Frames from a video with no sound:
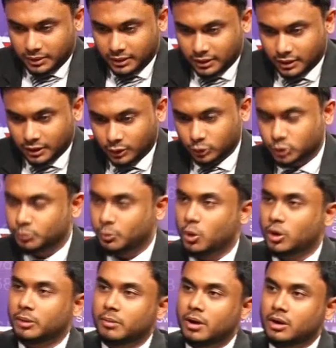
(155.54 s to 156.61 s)
mean, uh, you
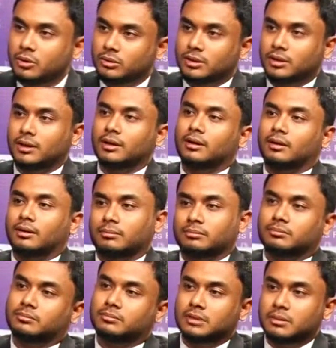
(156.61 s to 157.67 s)
spoke about uh,
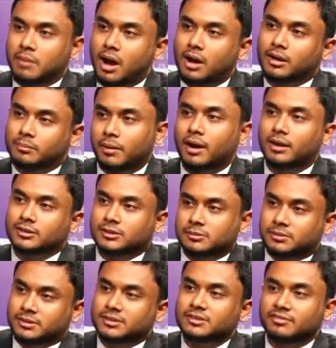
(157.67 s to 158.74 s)
the market
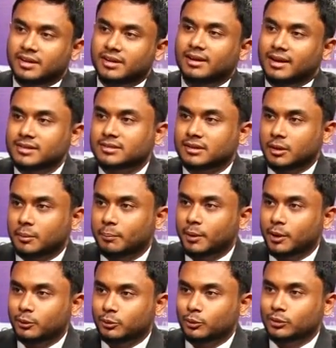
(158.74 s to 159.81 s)
participation is very less
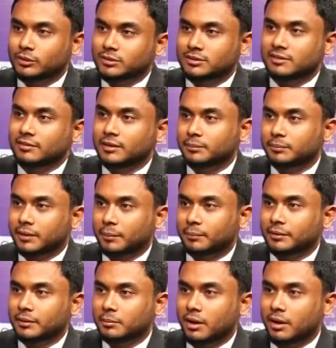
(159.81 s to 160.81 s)
compared to all these developed capital yes.